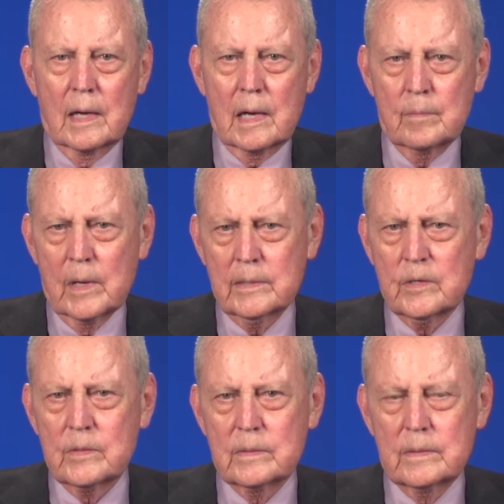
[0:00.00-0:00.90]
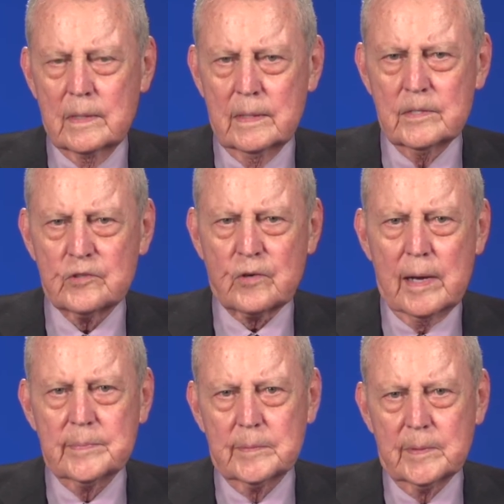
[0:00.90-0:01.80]
I'm honored
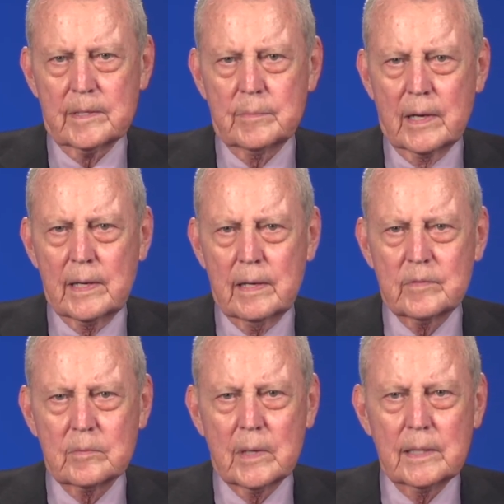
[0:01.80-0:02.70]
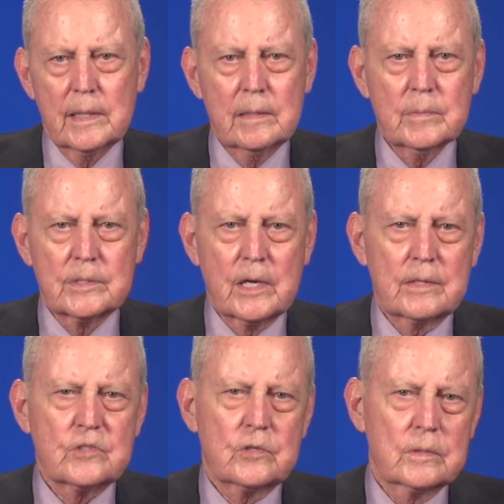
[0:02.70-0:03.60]
indescribably by having my name
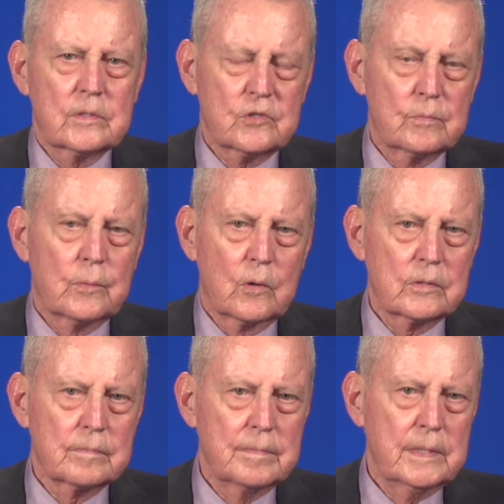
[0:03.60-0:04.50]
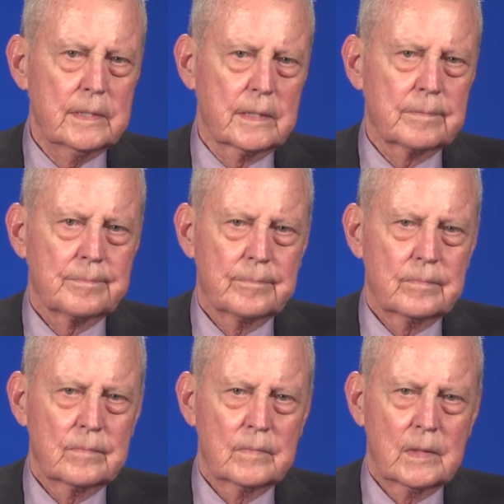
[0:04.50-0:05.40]
attached to this important meeting.
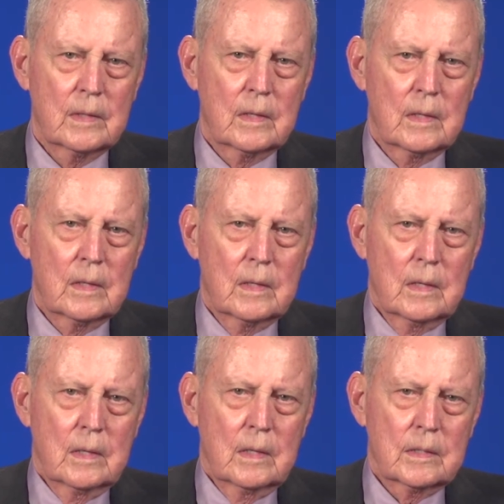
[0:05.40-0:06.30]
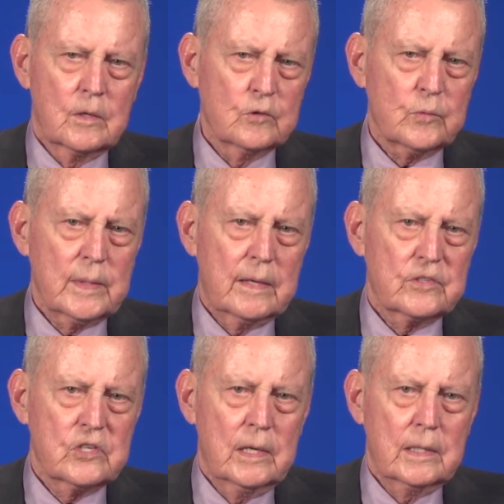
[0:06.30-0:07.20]
It goes
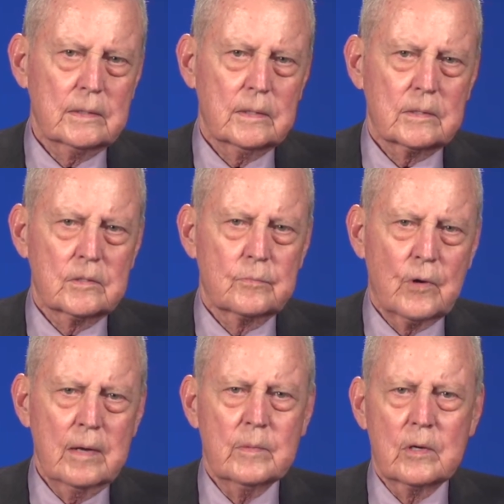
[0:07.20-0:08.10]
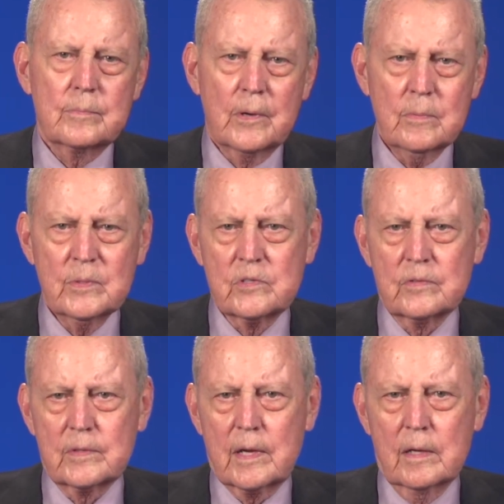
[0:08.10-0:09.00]
without saying that the primary purpose
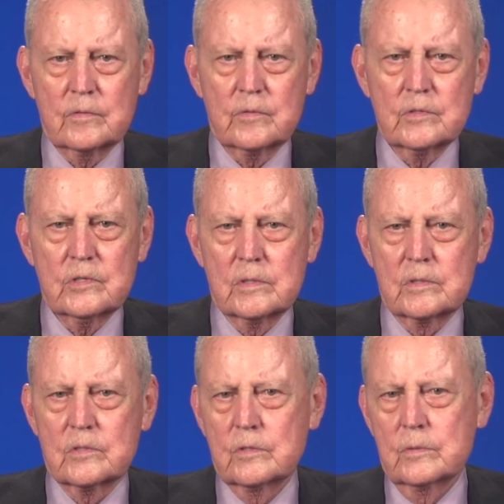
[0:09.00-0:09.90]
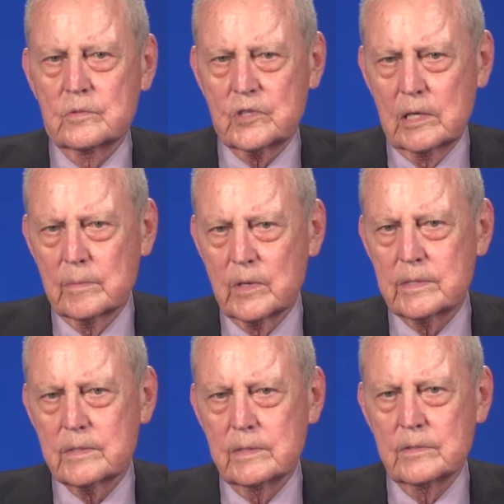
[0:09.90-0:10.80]
of the conference is to
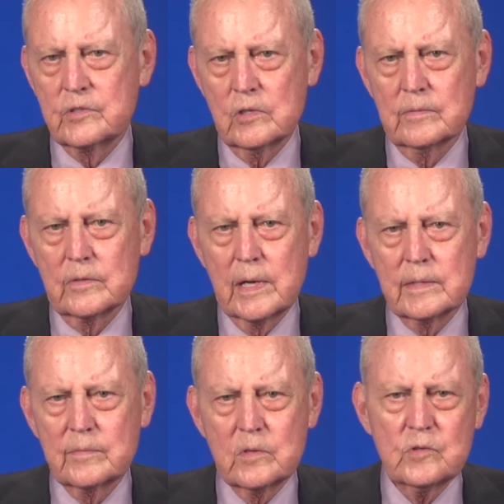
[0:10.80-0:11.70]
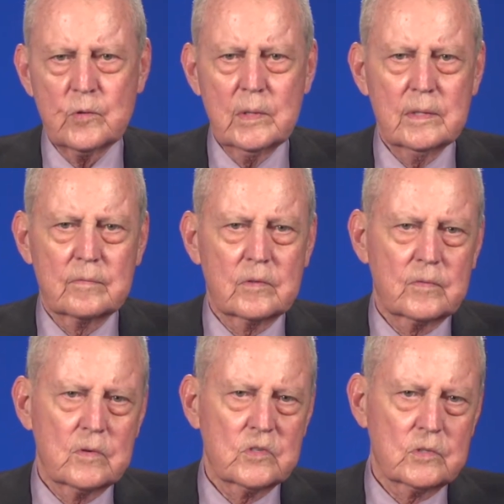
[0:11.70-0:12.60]
celebrate the silver anniversary of the
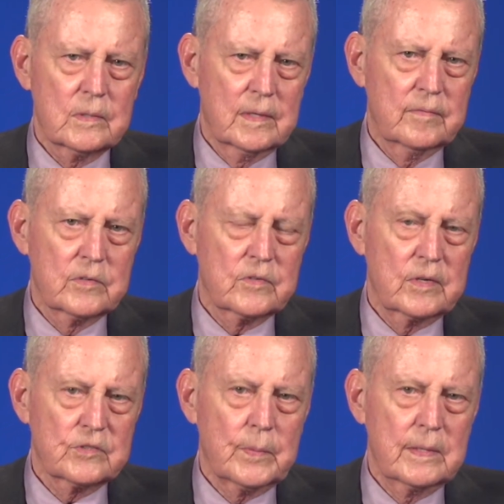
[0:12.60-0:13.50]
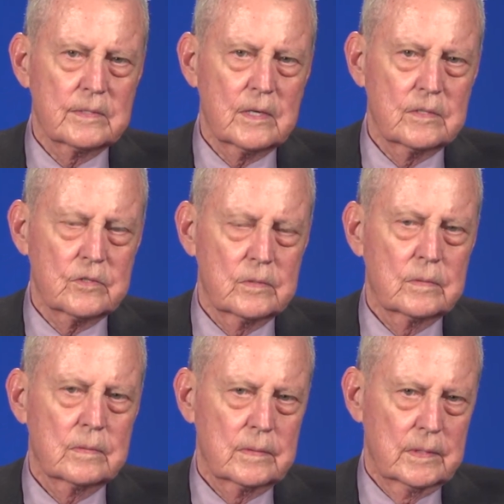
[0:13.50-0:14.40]
first liver
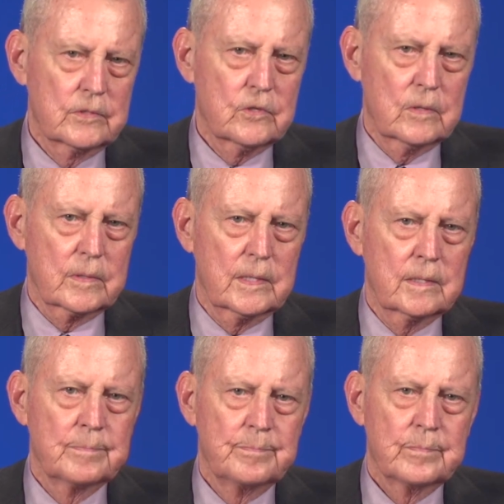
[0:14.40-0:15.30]
transplantation in Turkey.